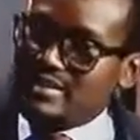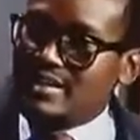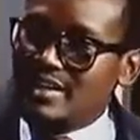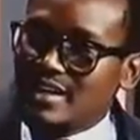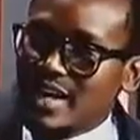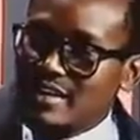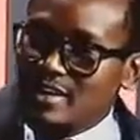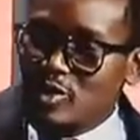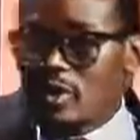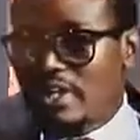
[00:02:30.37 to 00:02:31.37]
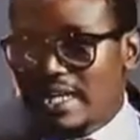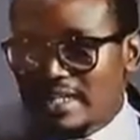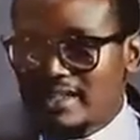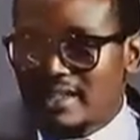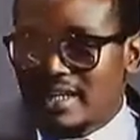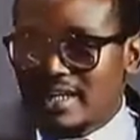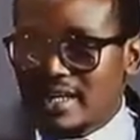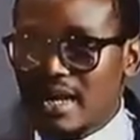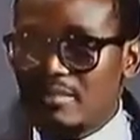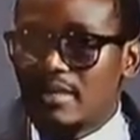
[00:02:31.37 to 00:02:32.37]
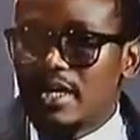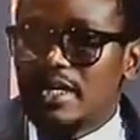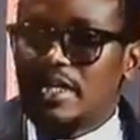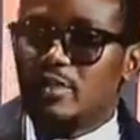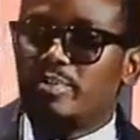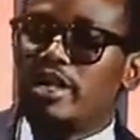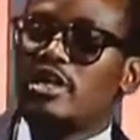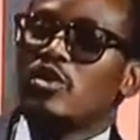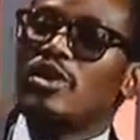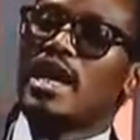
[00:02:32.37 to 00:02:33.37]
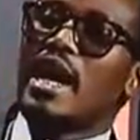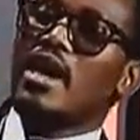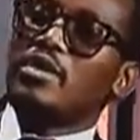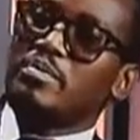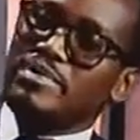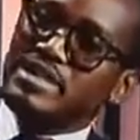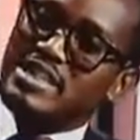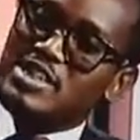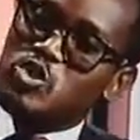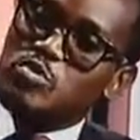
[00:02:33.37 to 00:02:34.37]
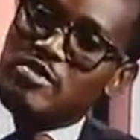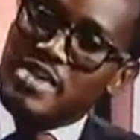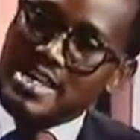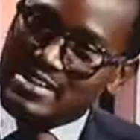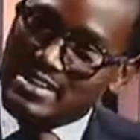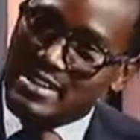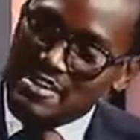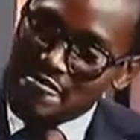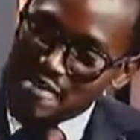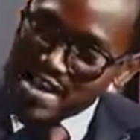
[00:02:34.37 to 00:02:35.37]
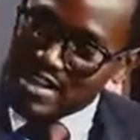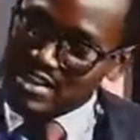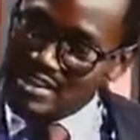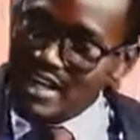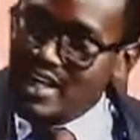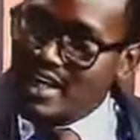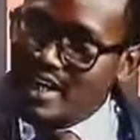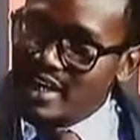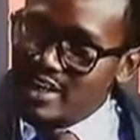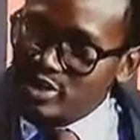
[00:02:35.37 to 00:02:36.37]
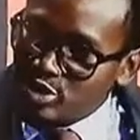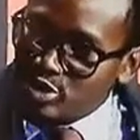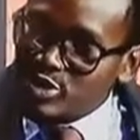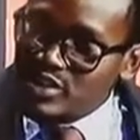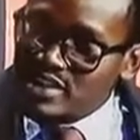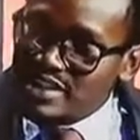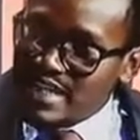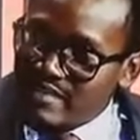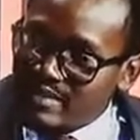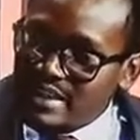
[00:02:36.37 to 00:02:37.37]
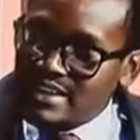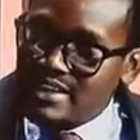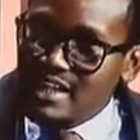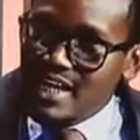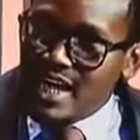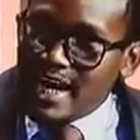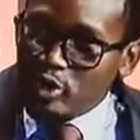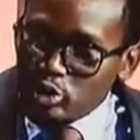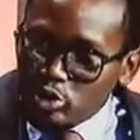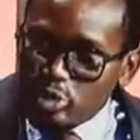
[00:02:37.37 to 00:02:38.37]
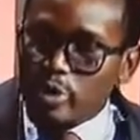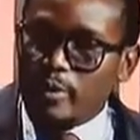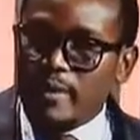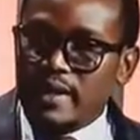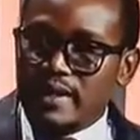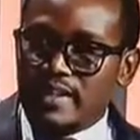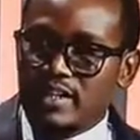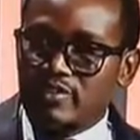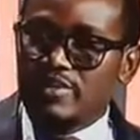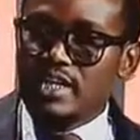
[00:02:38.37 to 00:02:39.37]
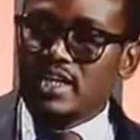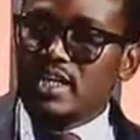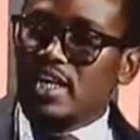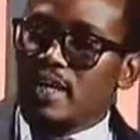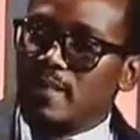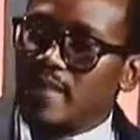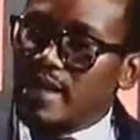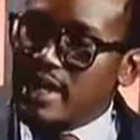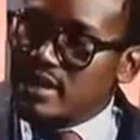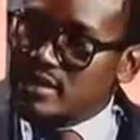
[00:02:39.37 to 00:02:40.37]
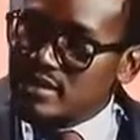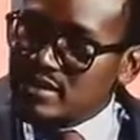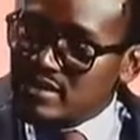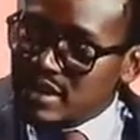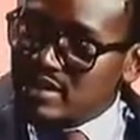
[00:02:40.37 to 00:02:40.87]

and this coordination can come depending on how the president supervises the various institutions in government, and also giving certain